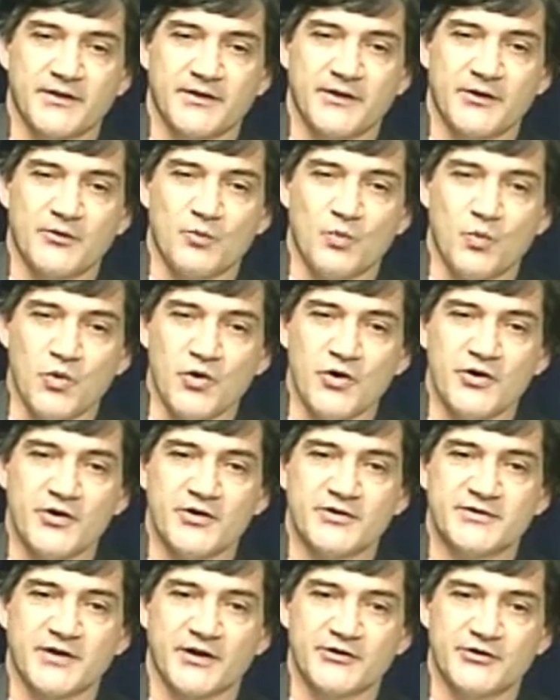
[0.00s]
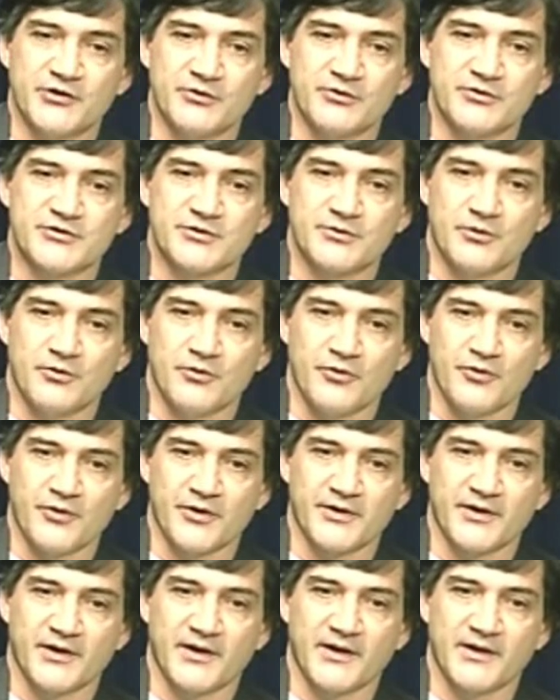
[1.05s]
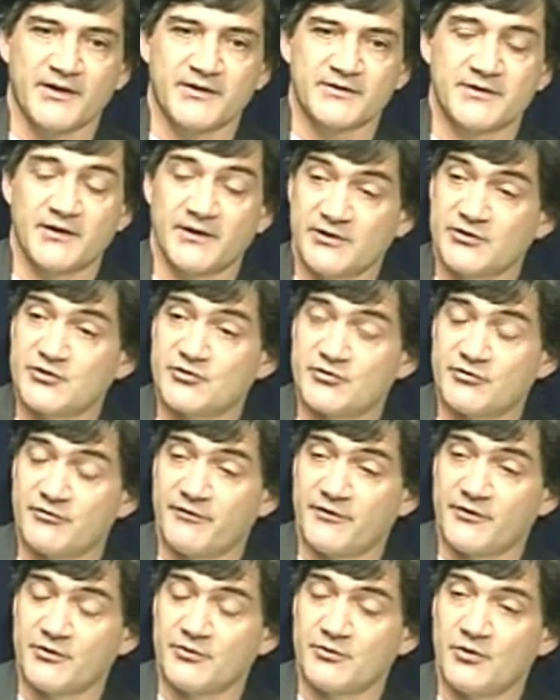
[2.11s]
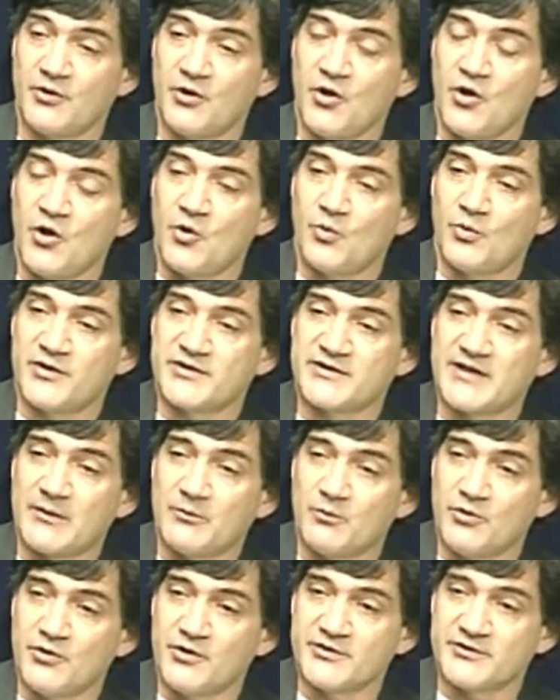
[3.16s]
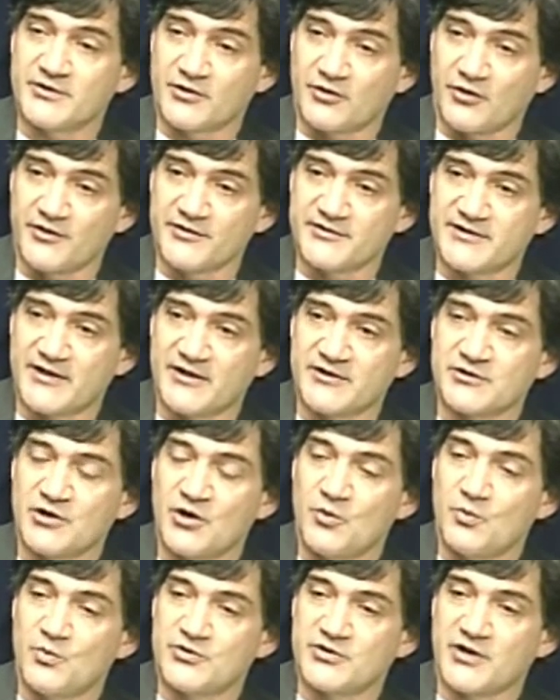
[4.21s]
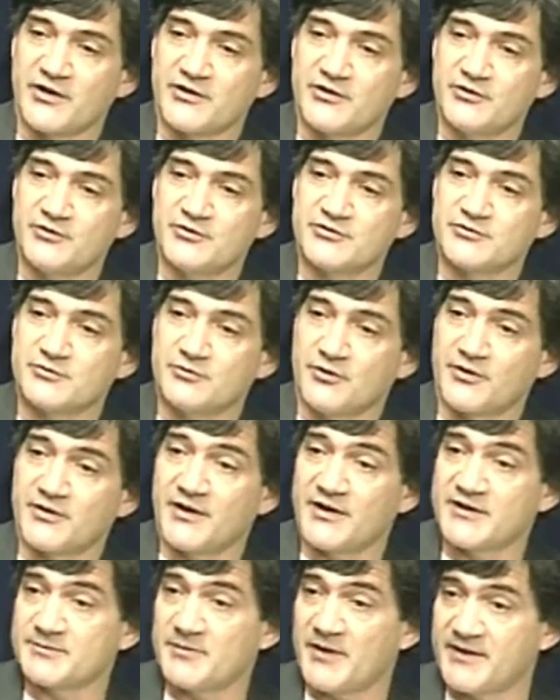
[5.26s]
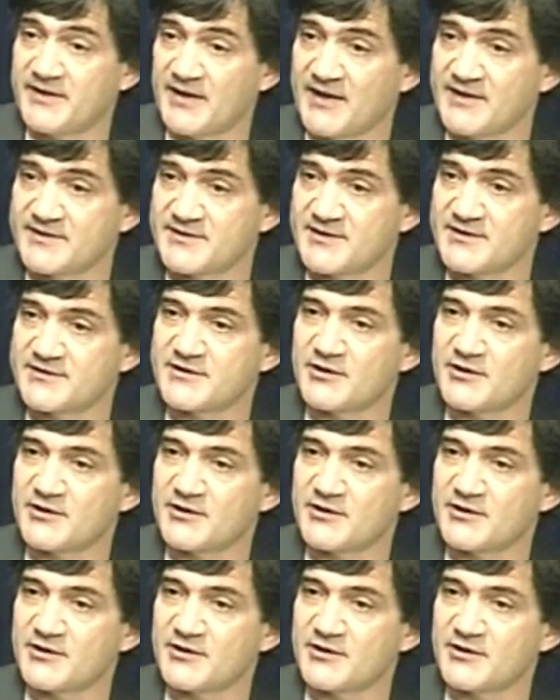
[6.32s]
the words I used to organise the literature review were the same words and concepts which I used to organise my analysis.